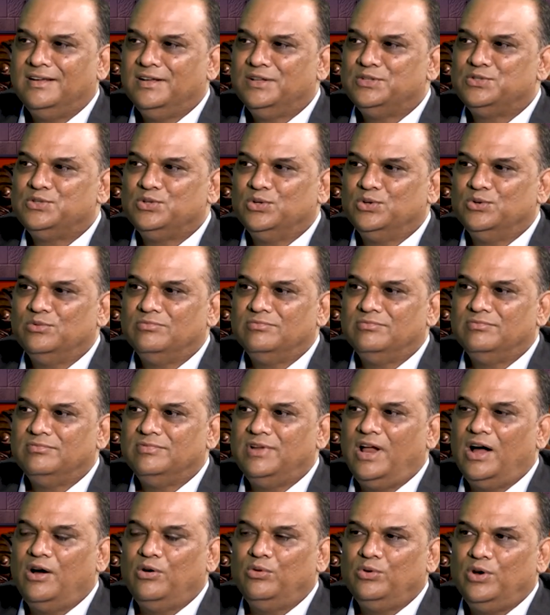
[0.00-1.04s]
So
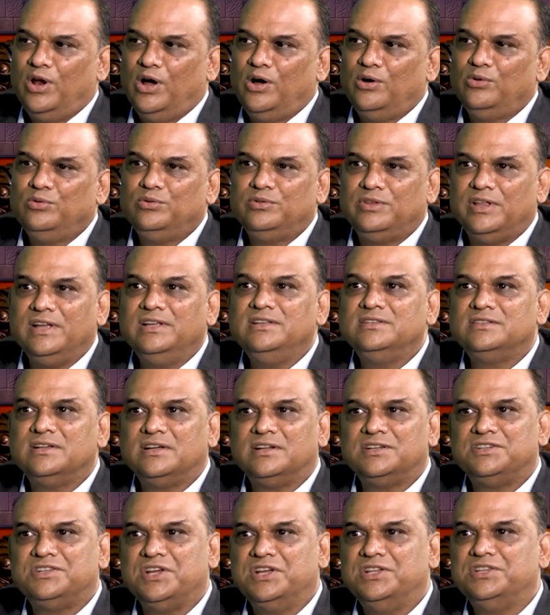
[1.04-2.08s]
now things are
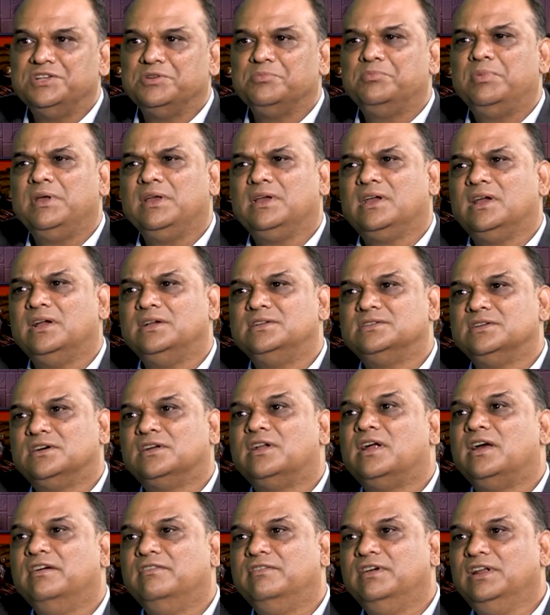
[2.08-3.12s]
changing. Kids are
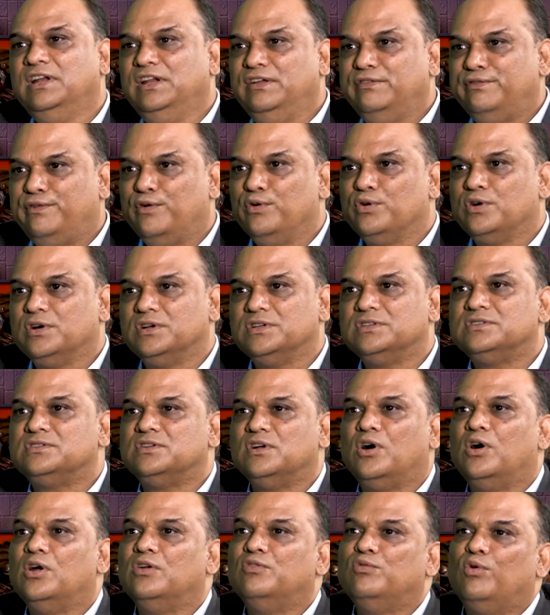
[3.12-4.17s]
heavily focused
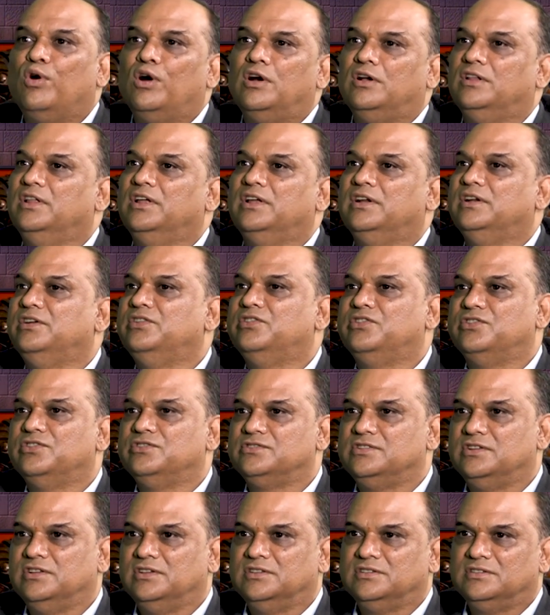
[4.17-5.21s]
on what their
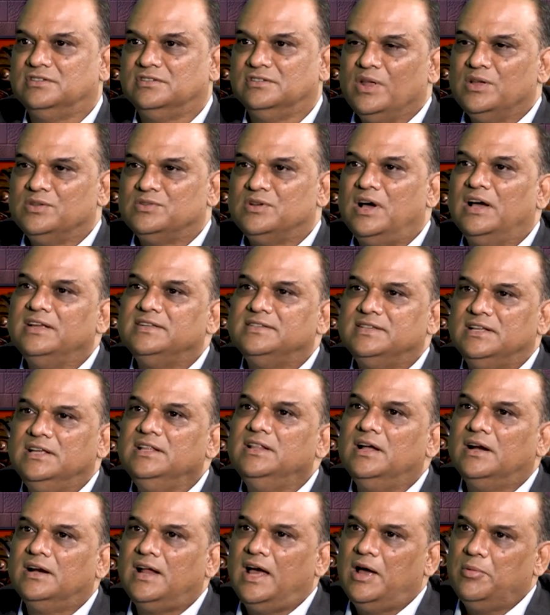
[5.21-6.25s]
interest is. So I see
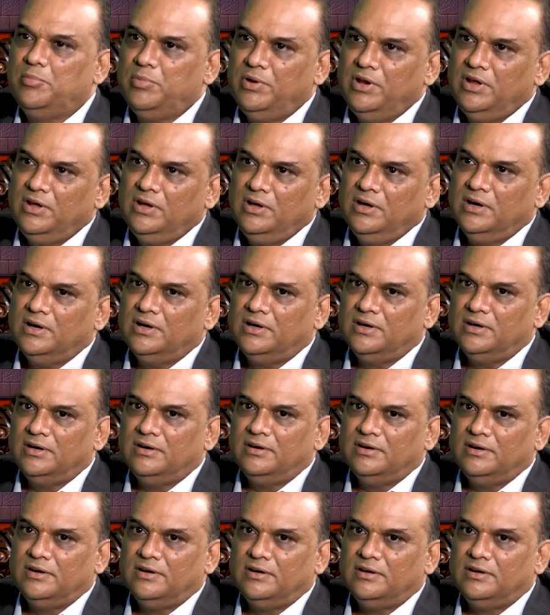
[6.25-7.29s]
that happening
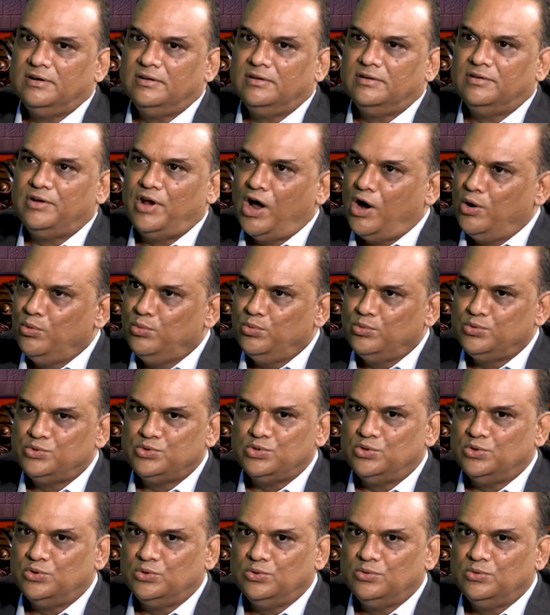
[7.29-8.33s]
now.
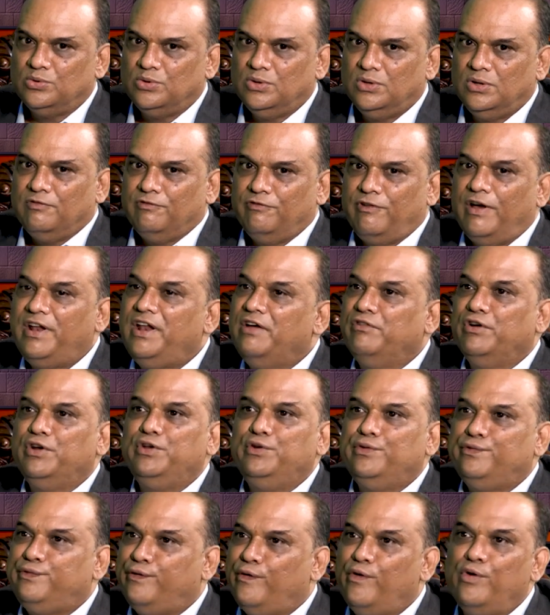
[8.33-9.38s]
So whenever
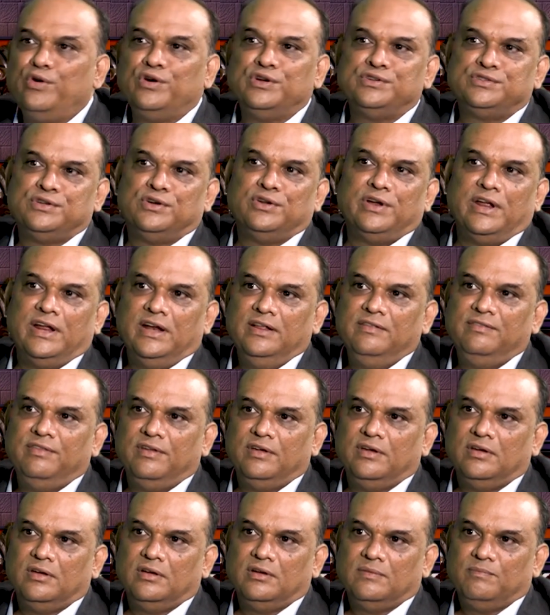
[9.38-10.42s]
you focus on
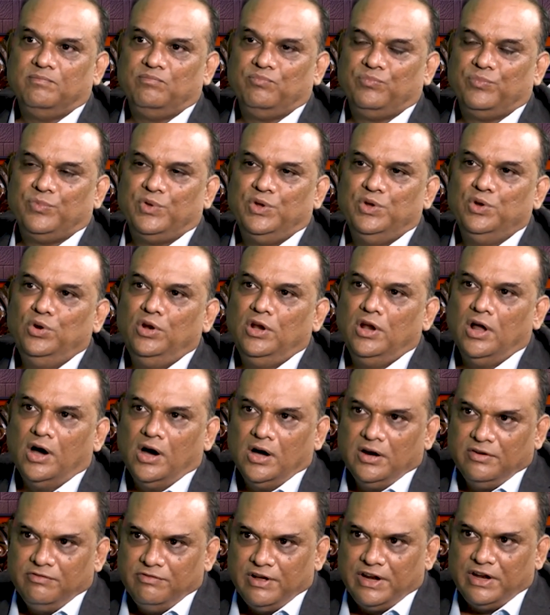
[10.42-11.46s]
anything, you
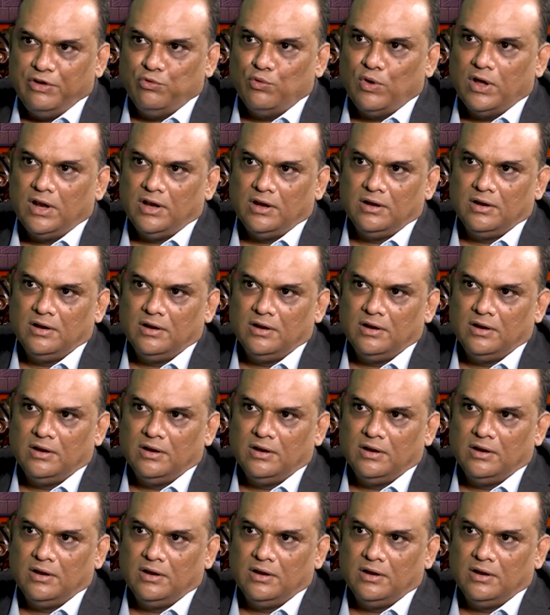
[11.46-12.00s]
learn very well.